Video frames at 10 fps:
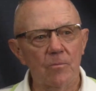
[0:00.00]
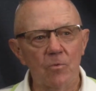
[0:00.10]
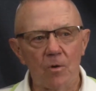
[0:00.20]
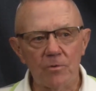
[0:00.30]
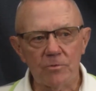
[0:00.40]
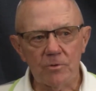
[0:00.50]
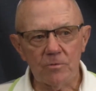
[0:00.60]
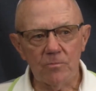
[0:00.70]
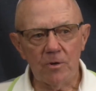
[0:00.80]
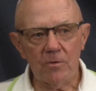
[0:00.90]
lost his
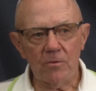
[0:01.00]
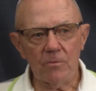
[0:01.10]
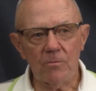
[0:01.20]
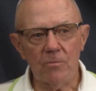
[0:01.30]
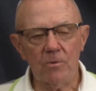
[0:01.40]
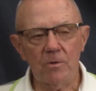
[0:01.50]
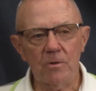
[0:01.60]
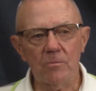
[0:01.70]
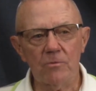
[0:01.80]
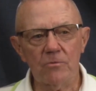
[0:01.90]
mother when
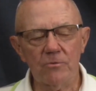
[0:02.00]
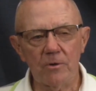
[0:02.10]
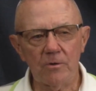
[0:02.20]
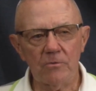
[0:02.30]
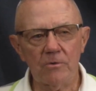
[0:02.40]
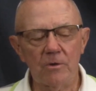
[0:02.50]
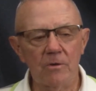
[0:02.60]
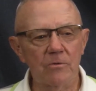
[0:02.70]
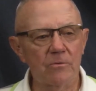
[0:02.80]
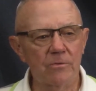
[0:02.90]
he was 6 and
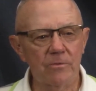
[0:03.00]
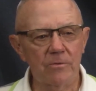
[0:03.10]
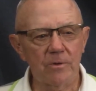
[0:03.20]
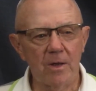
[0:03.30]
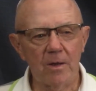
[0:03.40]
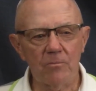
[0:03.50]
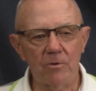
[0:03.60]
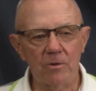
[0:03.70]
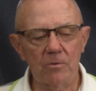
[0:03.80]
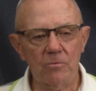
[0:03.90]
his dad
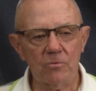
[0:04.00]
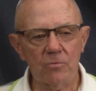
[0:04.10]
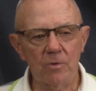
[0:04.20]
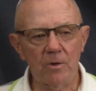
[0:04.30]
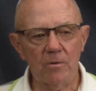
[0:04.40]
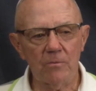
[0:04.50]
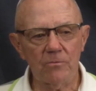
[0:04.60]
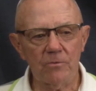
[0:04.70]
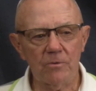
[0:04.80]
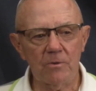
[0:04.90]
when he was 12,
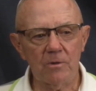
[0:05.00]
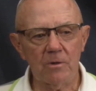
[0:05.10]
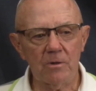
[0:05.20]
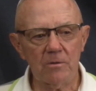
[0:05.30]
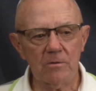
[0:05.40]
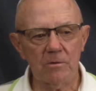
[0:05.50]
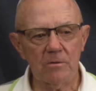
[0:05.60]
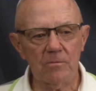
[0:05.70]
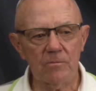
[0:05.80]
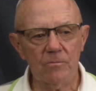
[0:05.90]
so he got
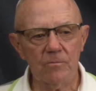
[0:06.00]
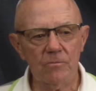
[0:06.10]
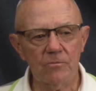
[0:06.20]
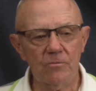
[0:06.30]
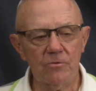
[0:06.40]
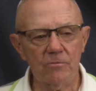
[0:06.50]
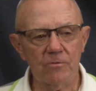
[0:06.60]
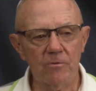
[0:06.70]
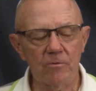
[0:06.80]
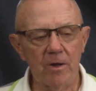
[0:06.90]

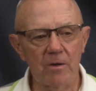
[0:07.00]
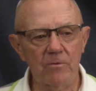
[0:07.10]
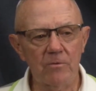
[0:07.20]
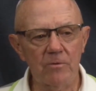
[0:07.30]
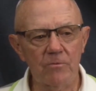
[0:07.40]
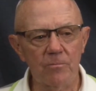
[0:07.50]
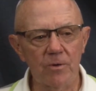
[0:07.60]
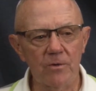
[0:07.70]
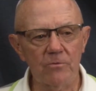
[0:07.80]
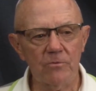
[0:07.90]
shifted around to different
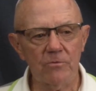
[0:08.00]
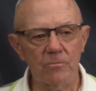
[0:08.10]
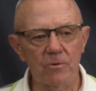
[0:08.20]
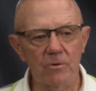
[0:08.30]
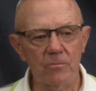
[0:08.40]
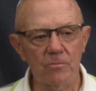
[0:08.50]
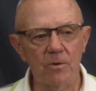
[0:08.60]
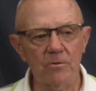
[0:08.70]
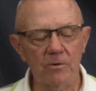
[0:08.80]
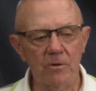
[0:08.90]
places, but
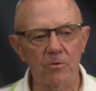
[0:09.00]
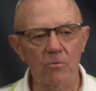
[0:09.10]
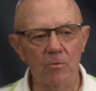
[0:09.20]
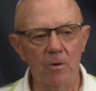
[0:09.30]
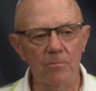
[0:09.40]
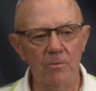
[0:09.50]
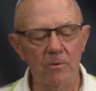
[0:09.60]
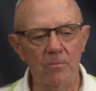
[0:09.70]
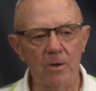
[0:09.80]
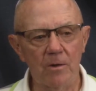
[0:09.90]
basically he grew up in
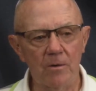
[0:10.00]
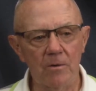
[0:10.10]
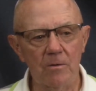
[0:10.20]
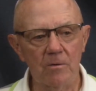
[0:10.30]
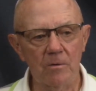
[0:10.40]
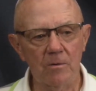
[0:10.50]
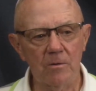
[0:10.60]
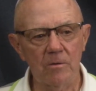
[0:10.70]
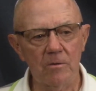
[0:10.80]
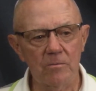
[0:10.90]
the Mount Airy and
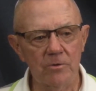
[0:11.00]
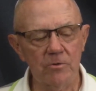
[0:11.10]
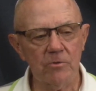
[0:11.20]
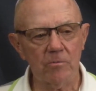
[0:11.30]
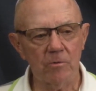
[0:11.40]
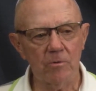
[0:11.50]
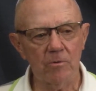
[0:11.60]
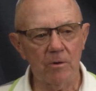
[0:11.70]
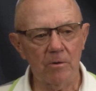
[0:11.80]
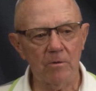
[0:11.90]
the Dietrich
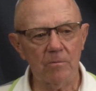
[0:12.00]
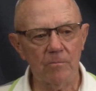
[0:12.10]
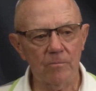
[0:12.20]
Road area.